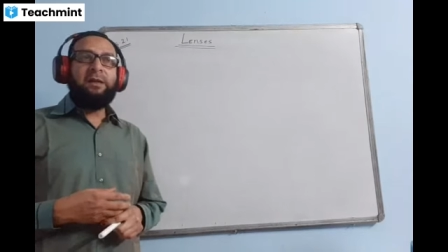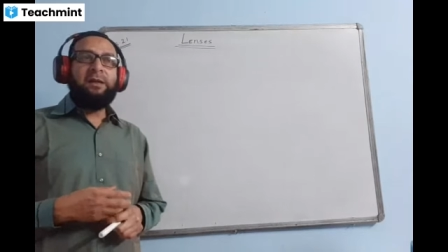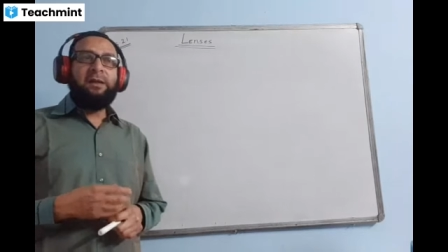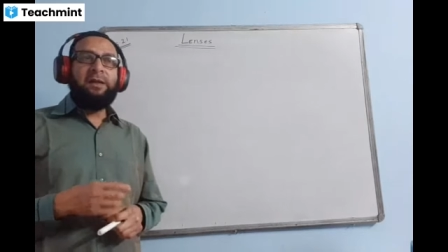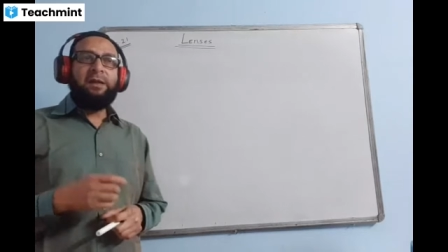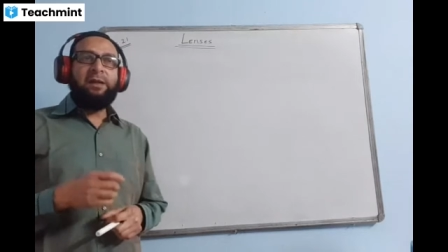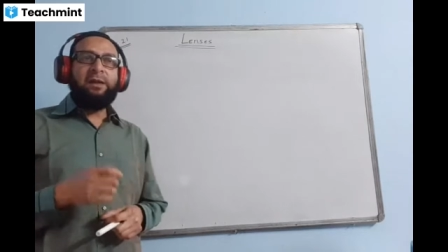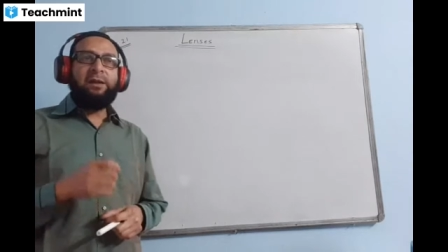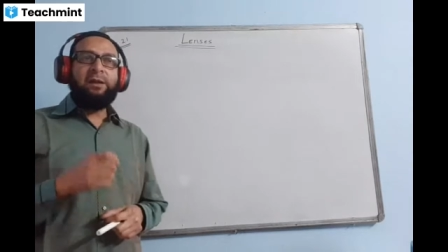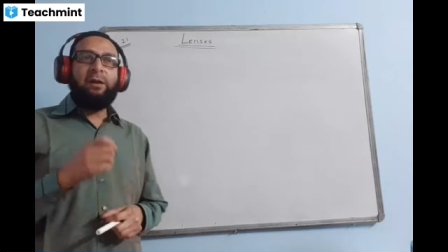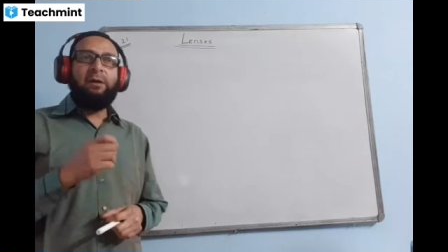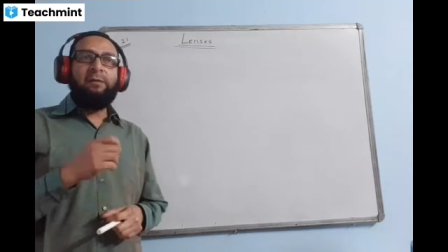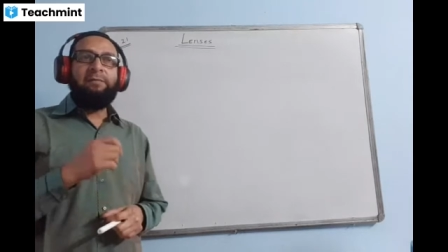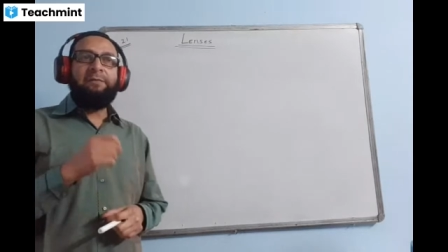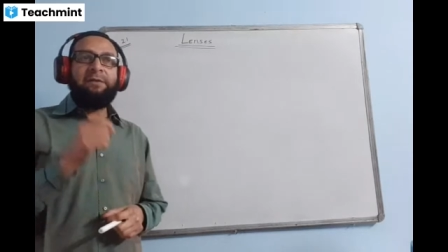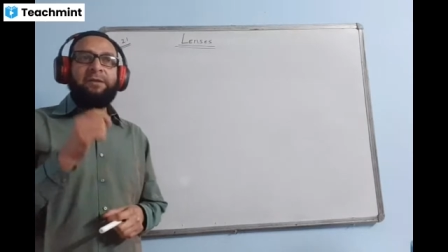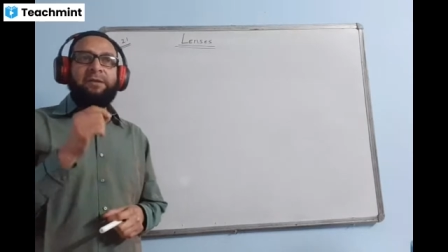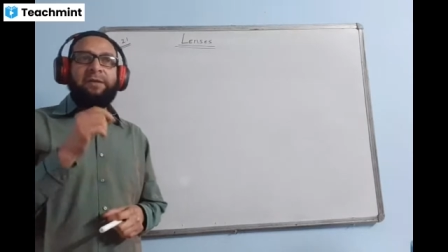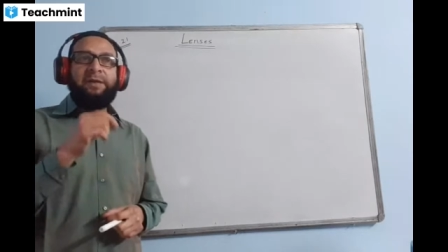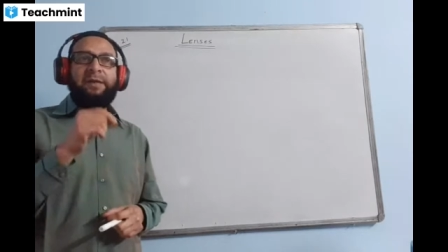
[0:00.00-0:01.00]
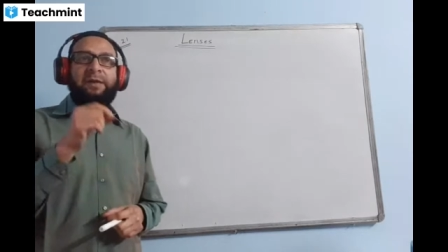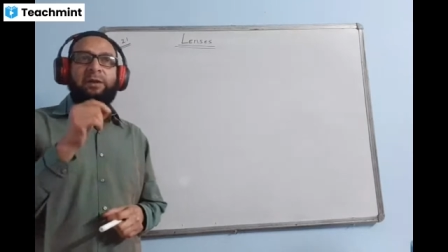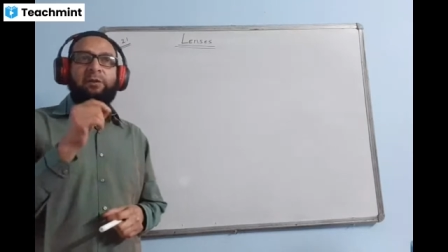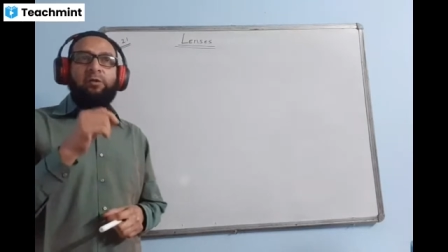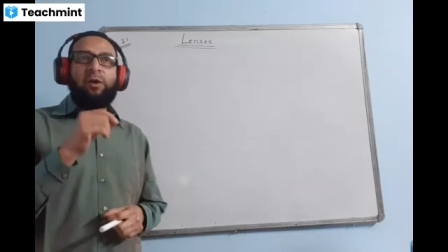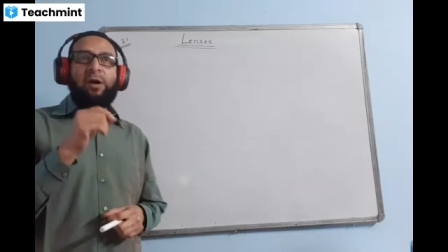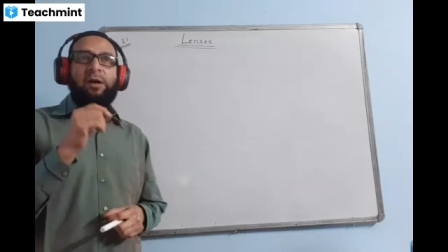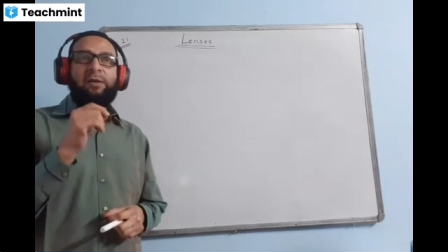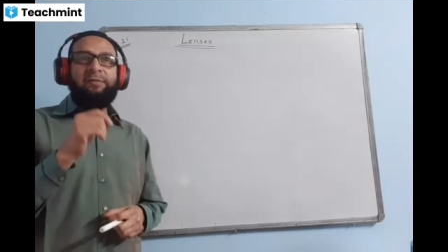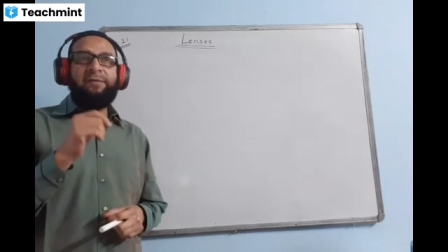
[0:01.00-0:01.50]
C-U-R-V-E-D,
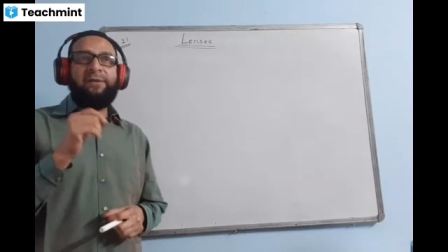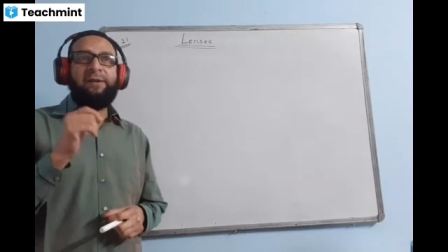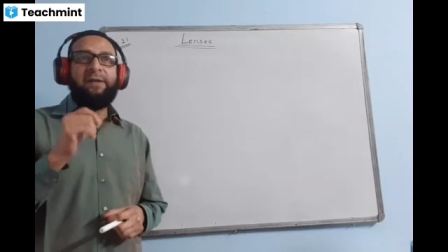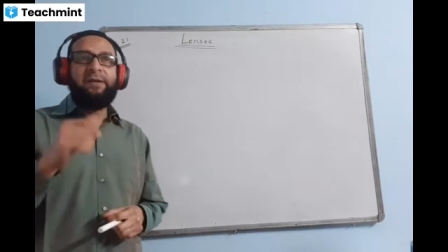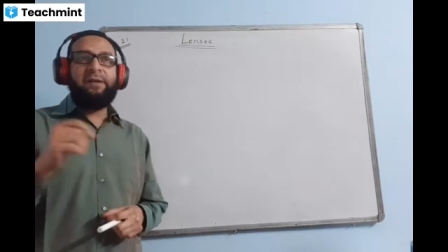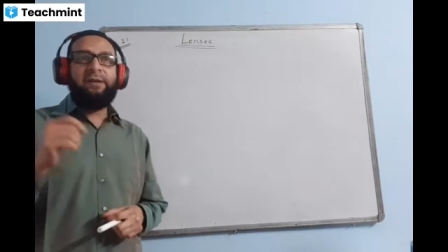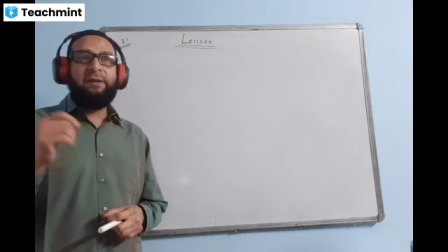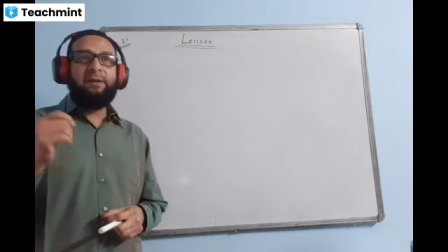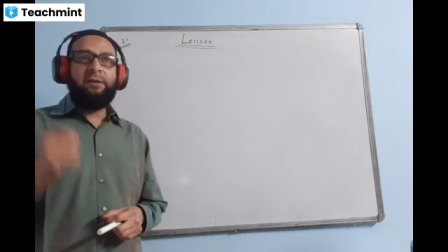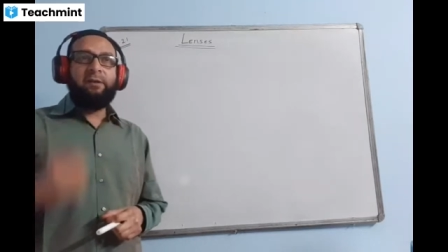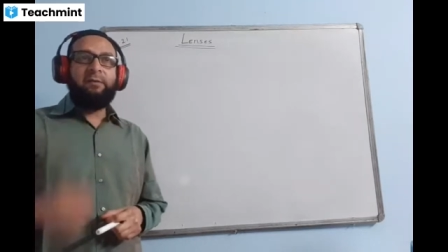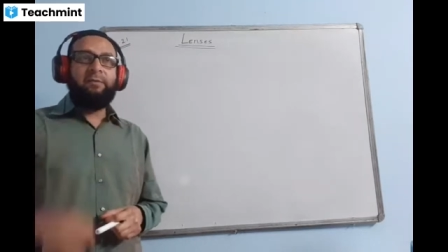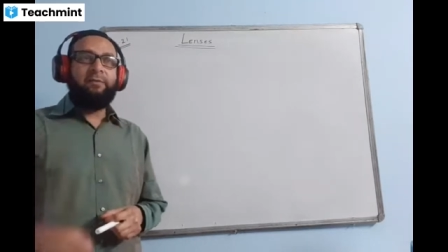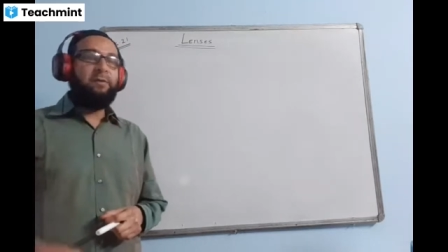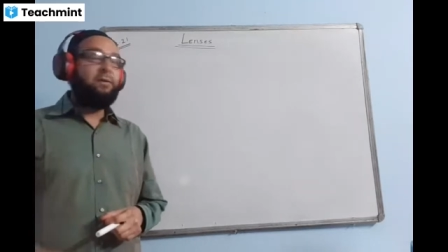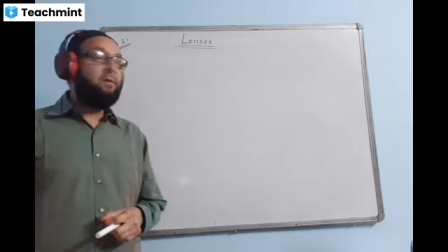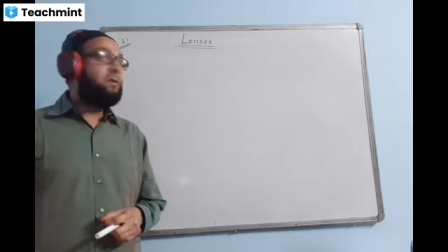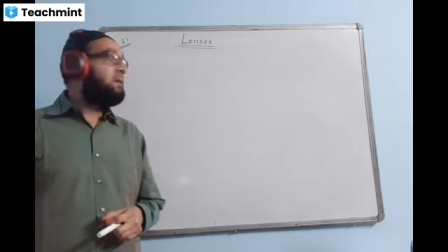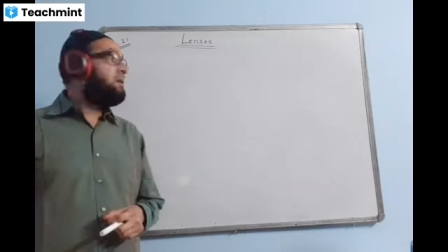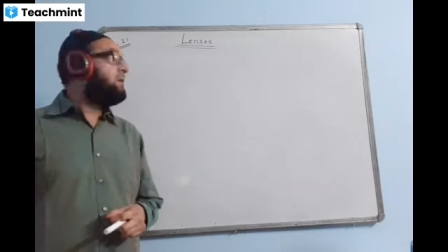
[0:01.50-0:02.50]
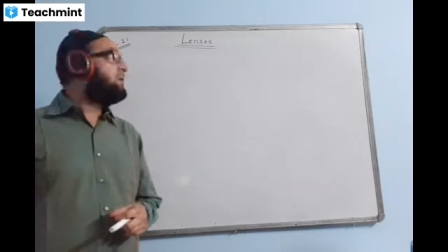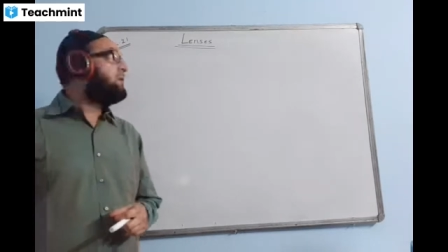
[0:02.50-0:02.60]
curved is called a lens.